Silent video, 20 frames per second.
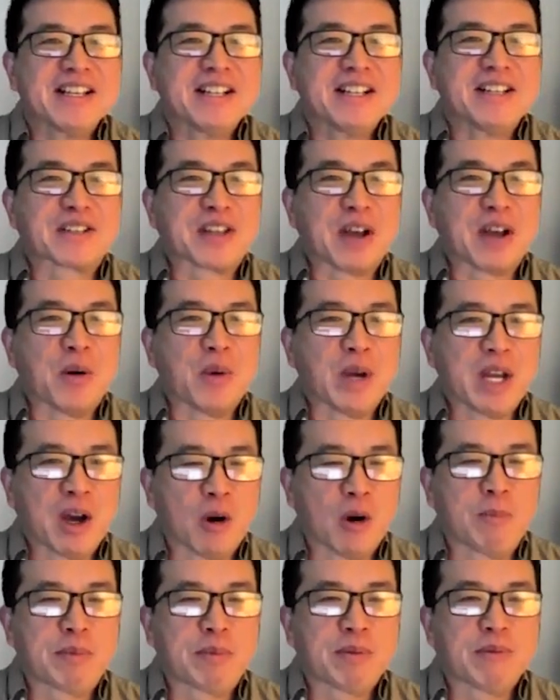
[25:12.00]
So we
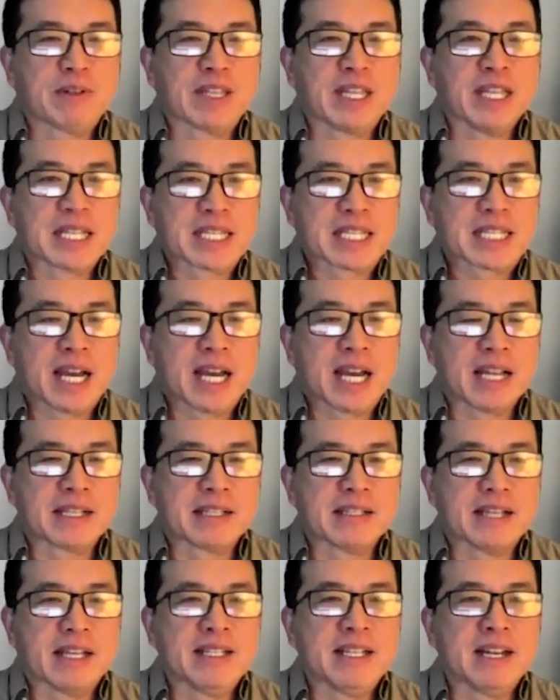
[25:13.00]
hope this can,
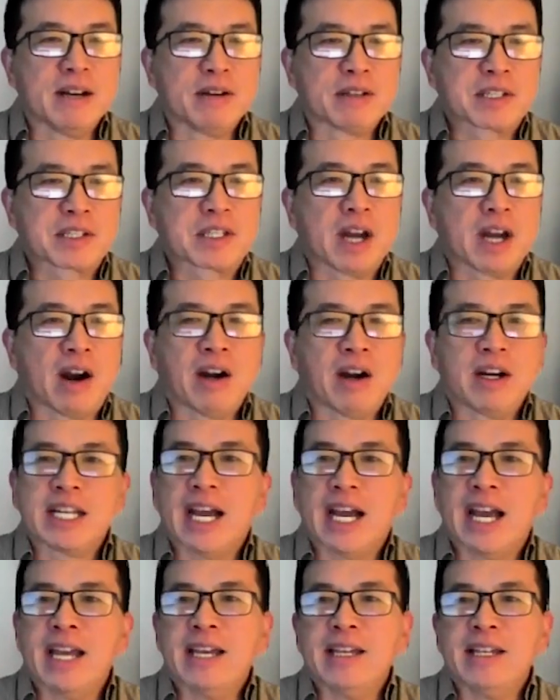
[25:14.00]
start
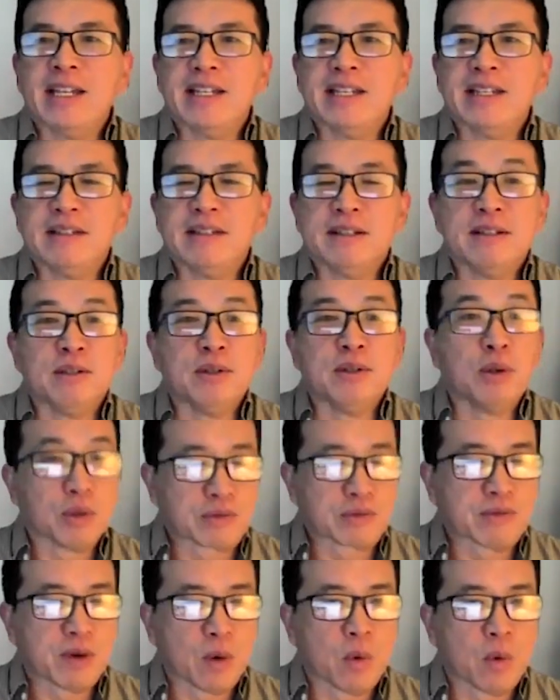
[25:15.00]
a
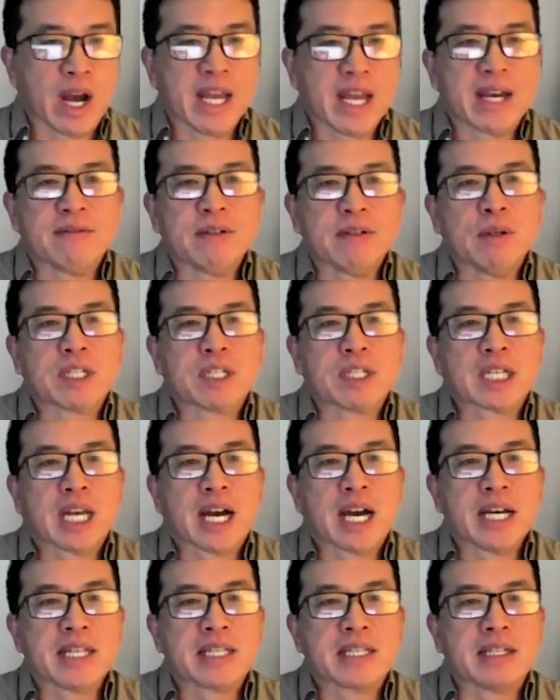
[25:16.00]
useful way of
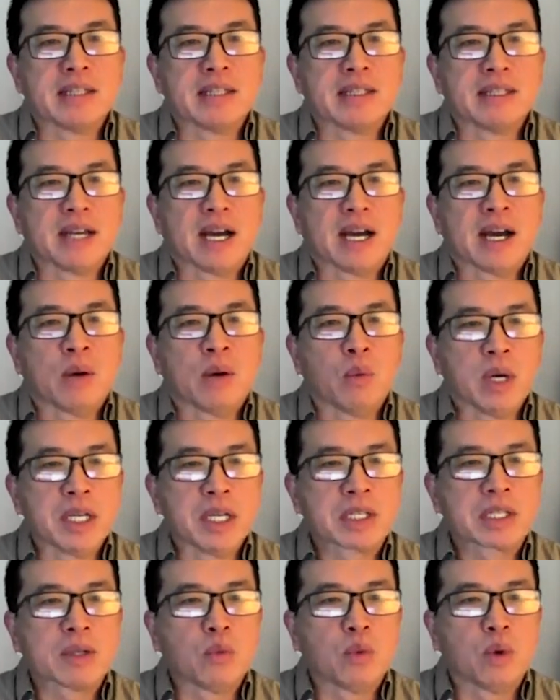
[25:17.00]
utilizing
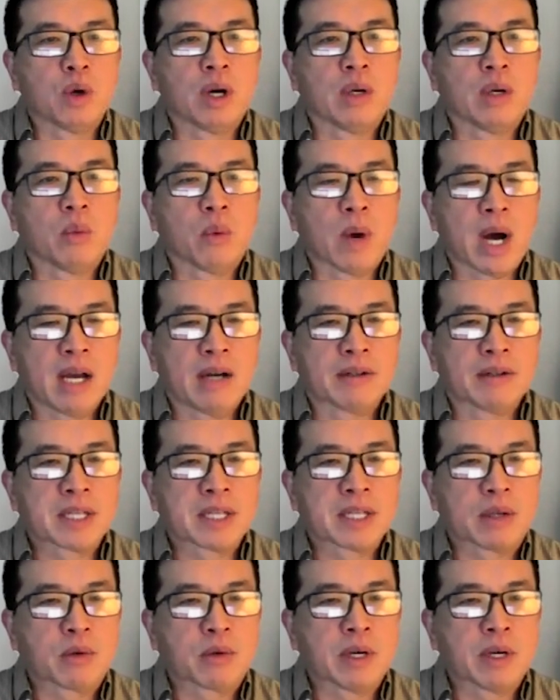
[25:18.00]
waste wood while
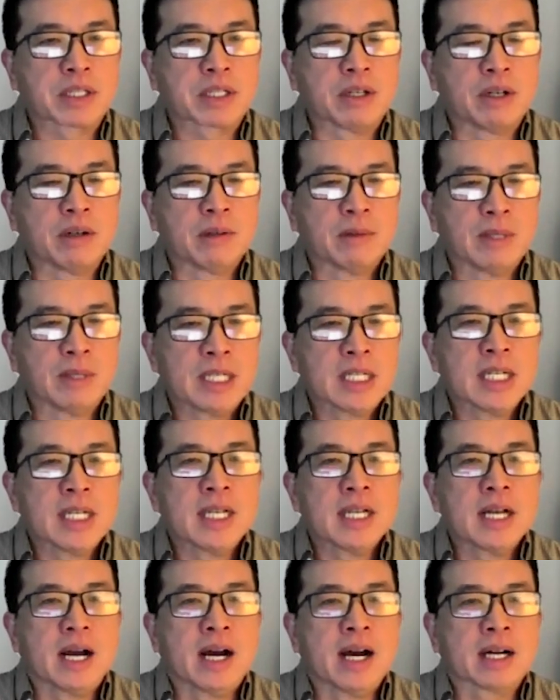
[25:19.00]
sequester
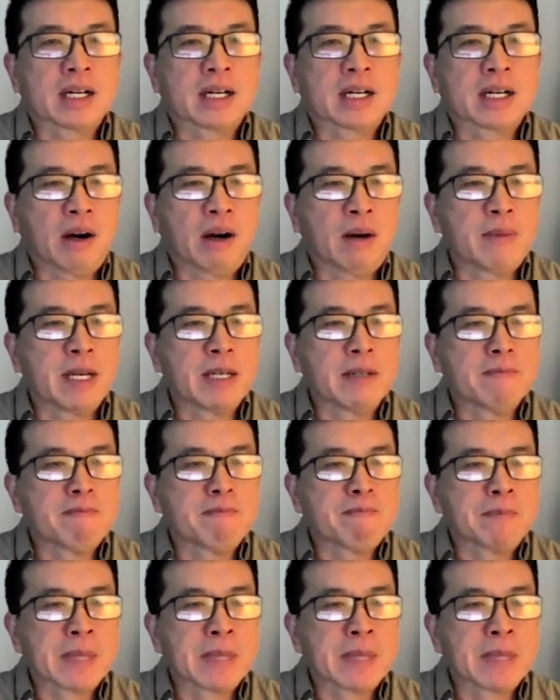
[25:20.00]
carbon.